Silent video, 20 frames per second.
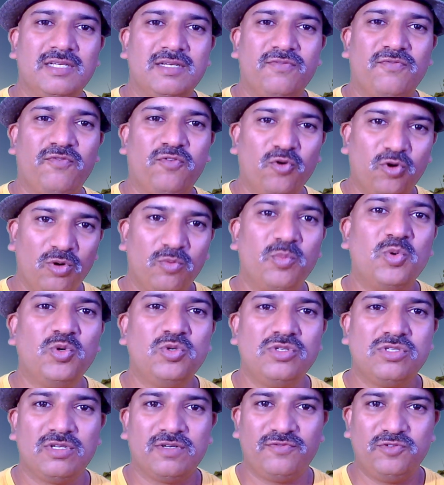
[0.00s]
four
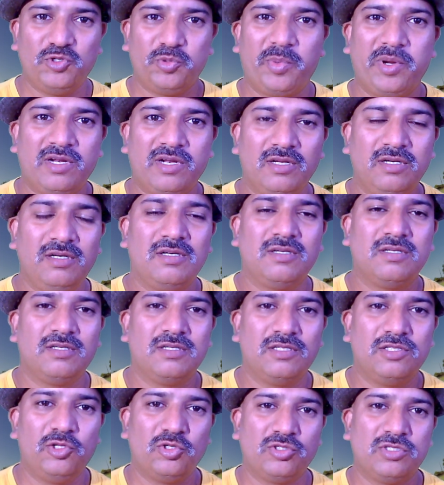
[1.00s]
moons of Jupiter.
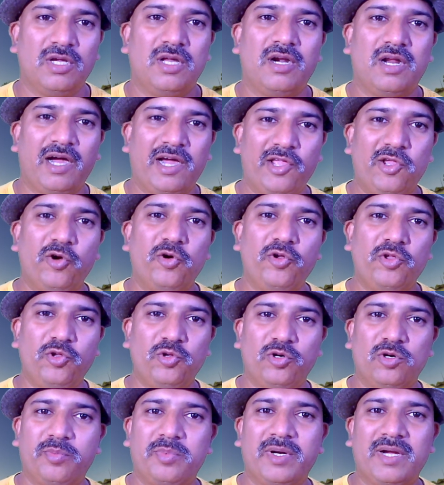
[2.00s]
Those are Io,
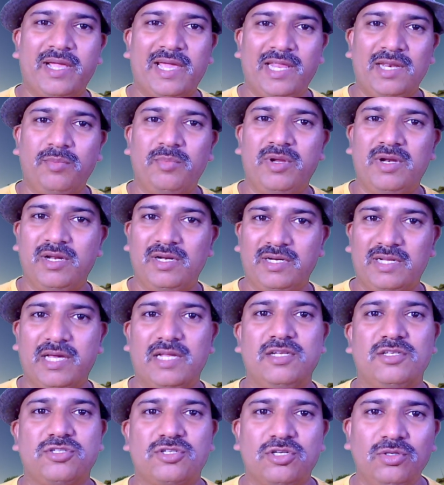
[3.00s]
Europa, Ganymede, and
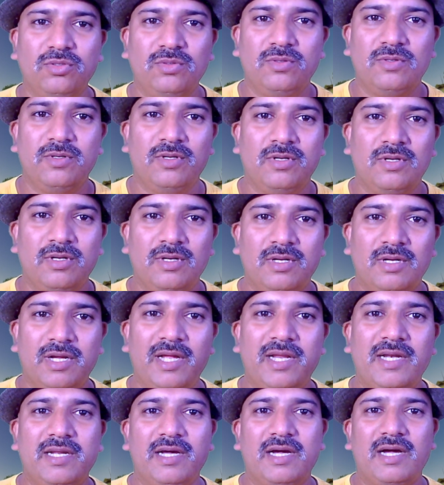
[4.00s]
Callisto.
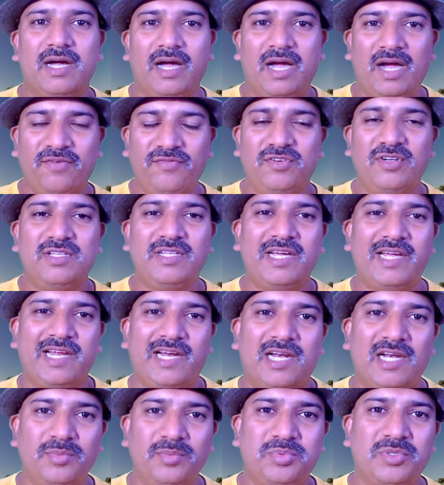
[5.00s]
And after the
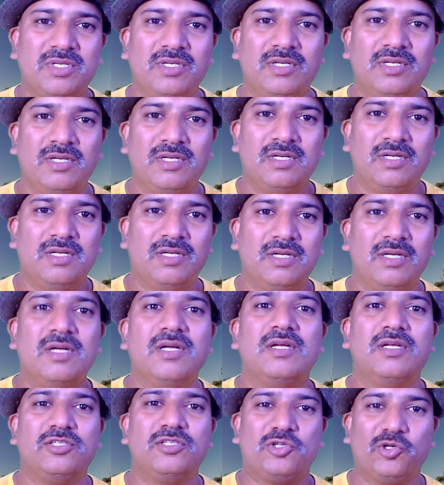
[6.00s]
eclipse,
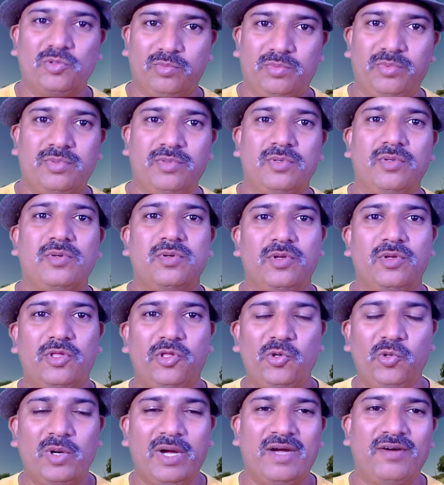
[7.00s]
so
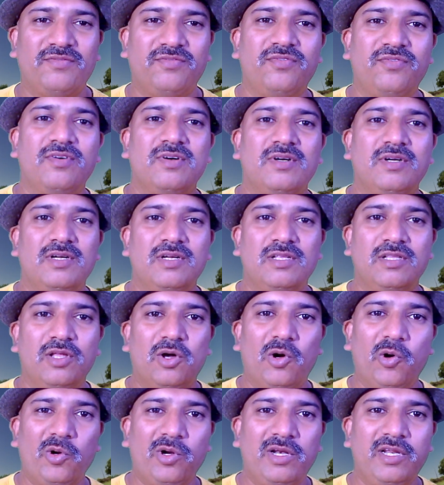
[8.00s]
you have
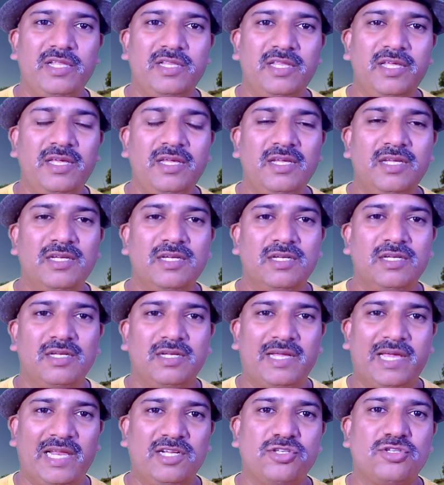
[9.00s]
only the
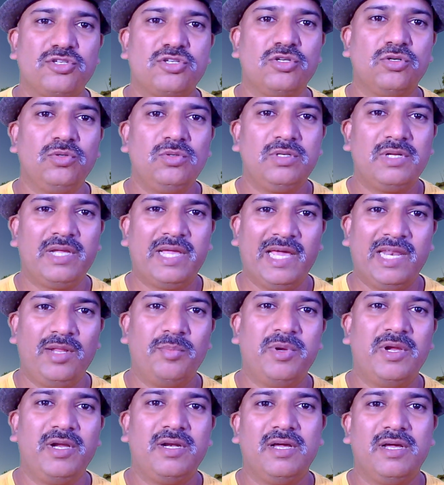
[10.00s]
Callisto,
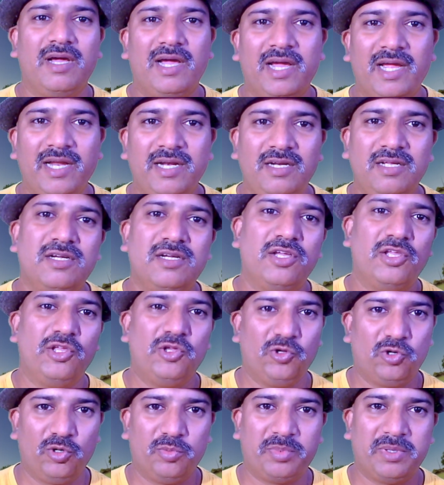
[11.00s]
Ganymede, and
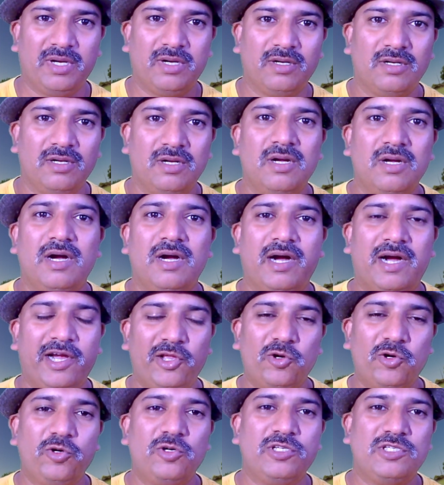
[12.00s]
Europa.
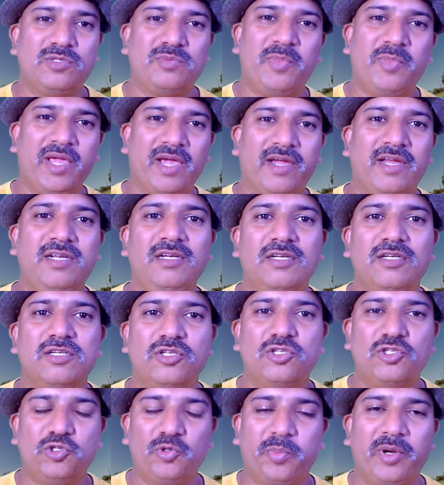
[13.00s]
Io is behind
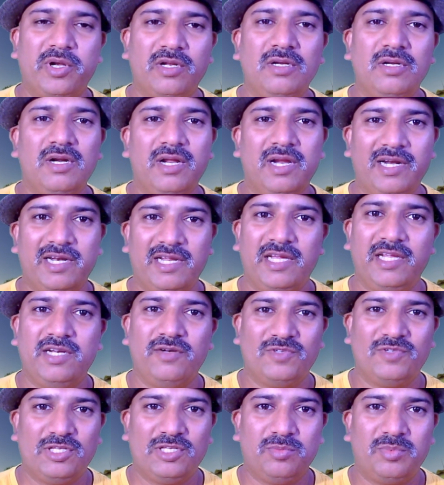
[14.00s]
Jupiter and
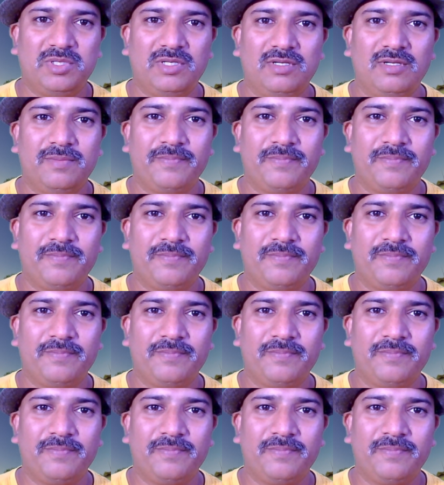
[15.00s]
invisible.